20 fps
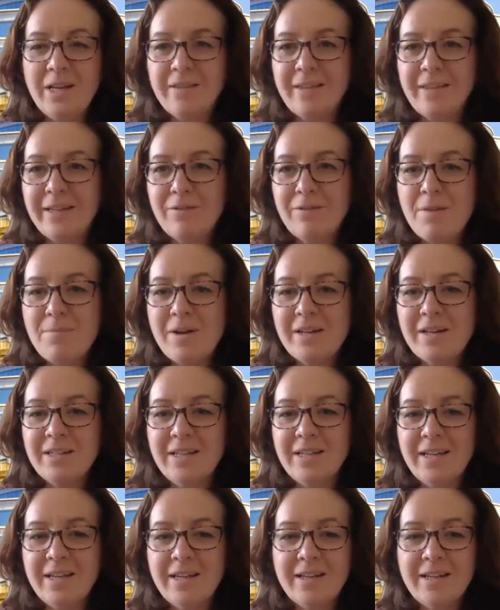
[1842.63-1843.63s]
you very much,
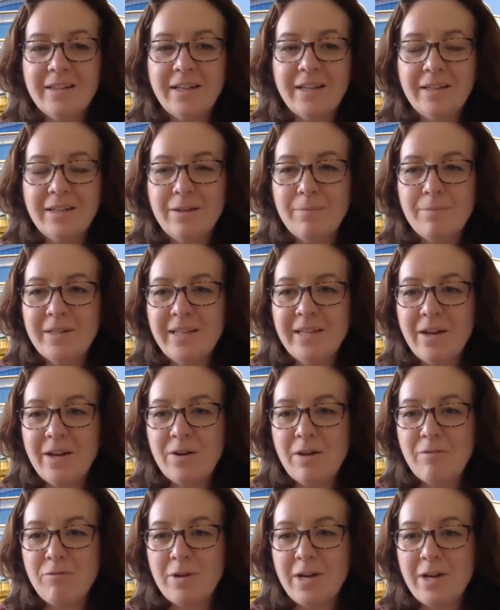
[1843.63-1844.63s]
Ian, and thank you, Matteo, and
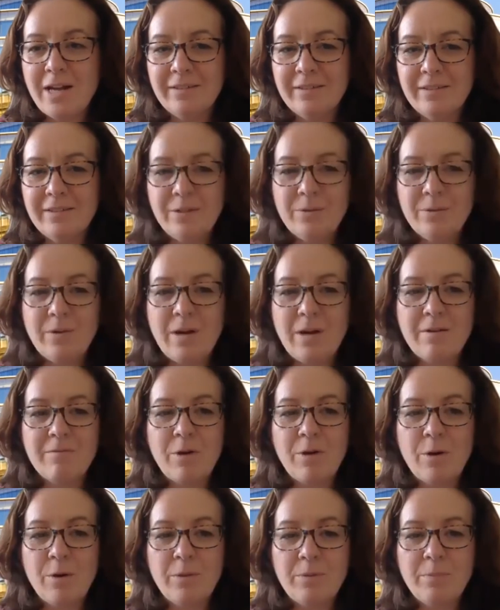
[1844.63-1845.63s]
everyone else who
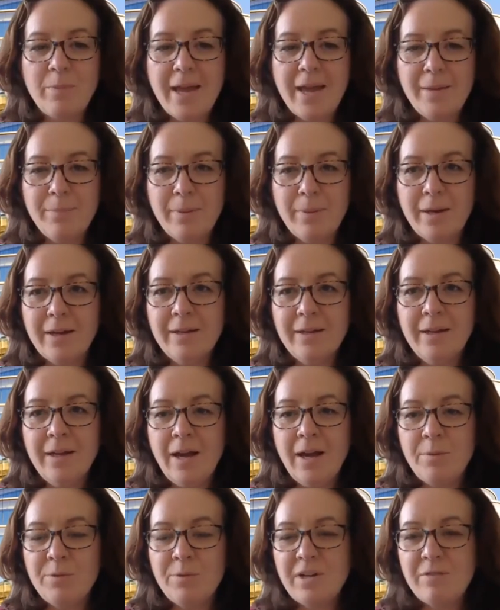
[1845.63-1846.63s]
wrote the paper,
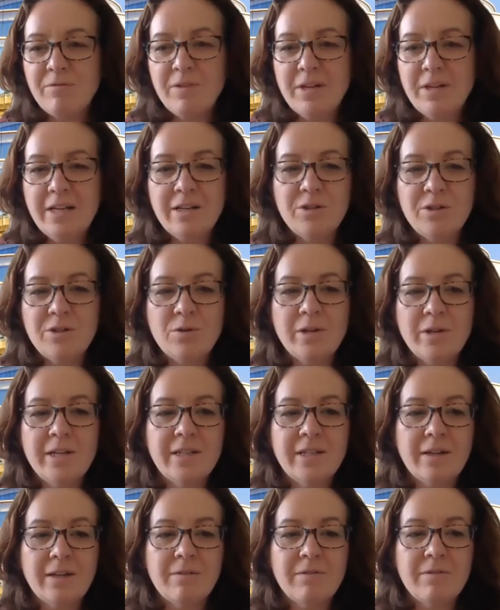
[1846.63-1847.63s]
which I really enjoyed
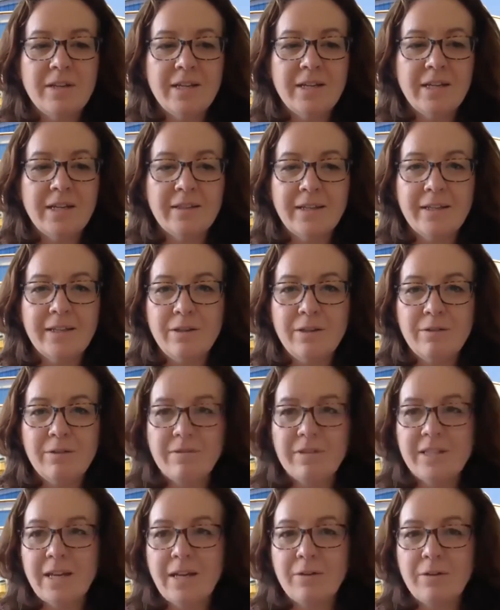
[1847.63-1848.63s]
reading. And thank you,
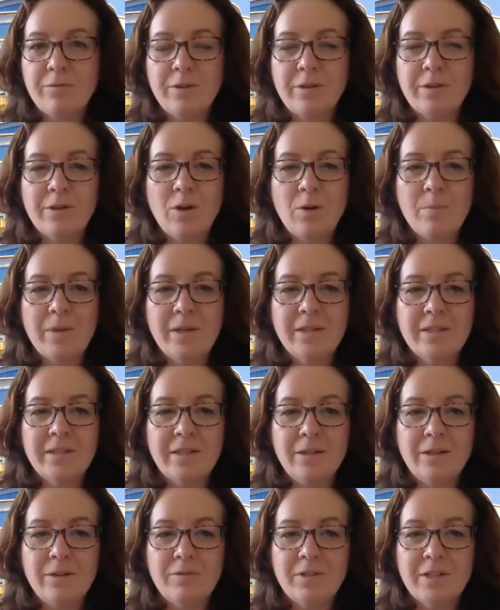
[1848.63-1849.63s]
Razak, for the comments that
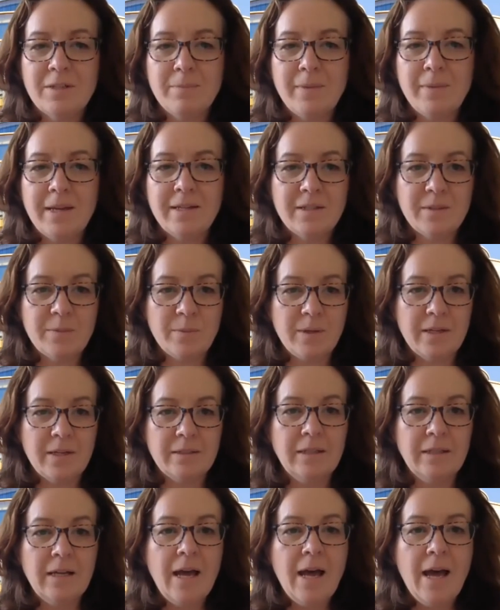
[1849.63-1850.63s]
you've just made as well.
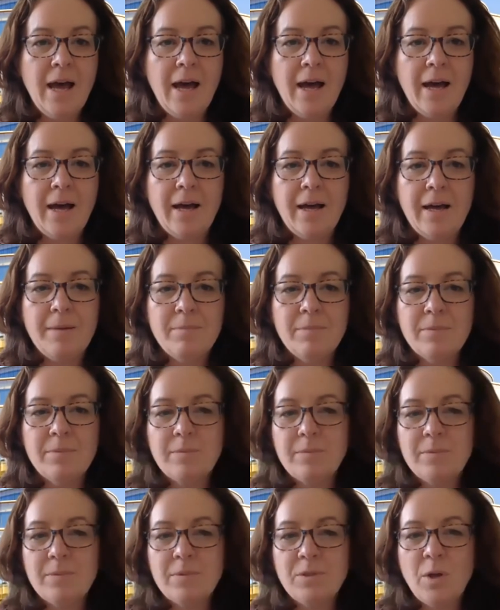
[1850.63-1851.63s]

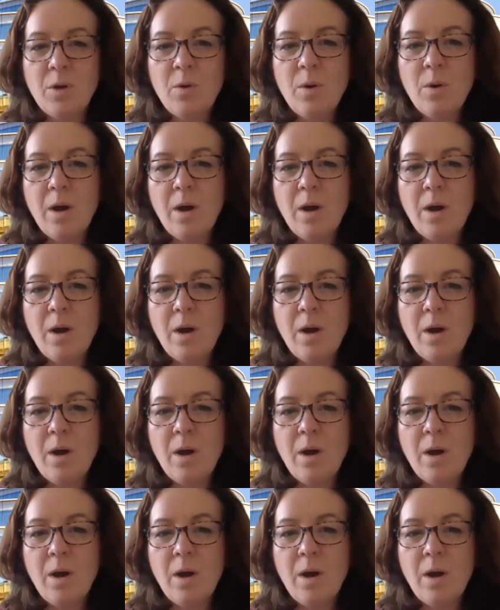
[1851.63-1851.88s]
So